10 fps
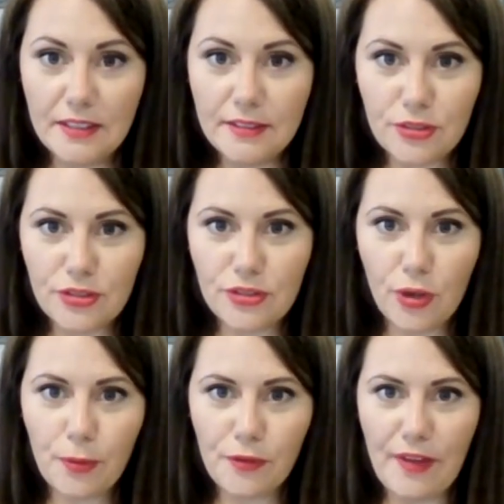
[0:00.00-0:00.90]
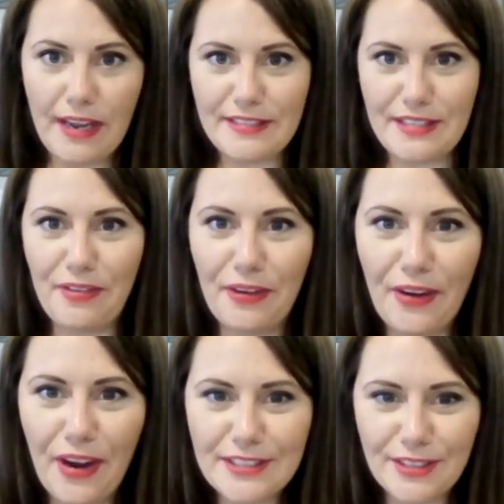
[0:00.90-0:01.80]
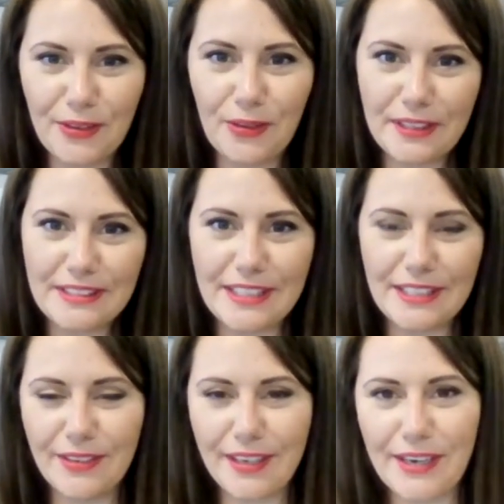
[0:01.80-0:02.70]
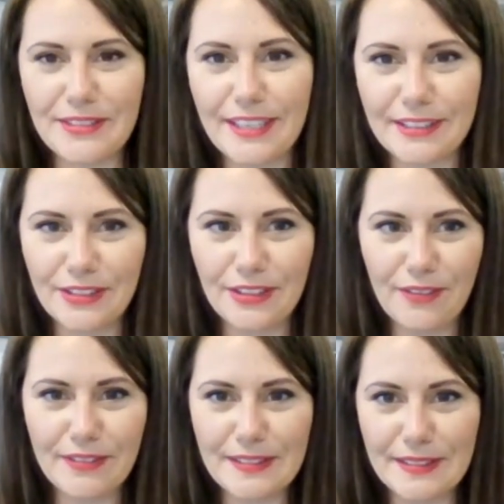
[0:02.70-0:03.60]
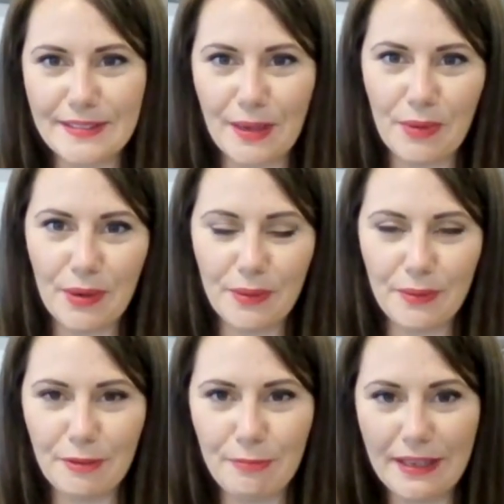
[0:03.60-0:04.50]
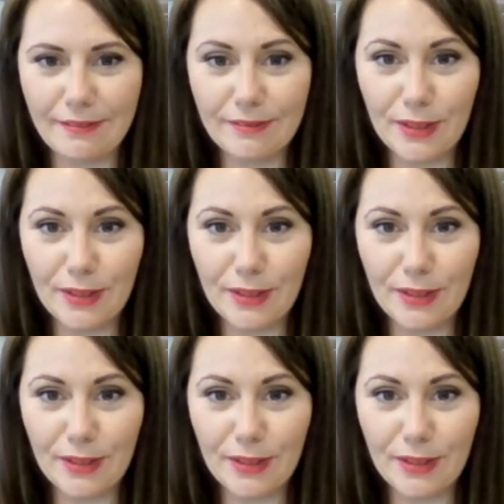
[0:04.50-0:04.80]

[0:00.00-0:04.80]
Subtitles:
so pervasive across our whole continuing care sector, and obviously somewhere where we've been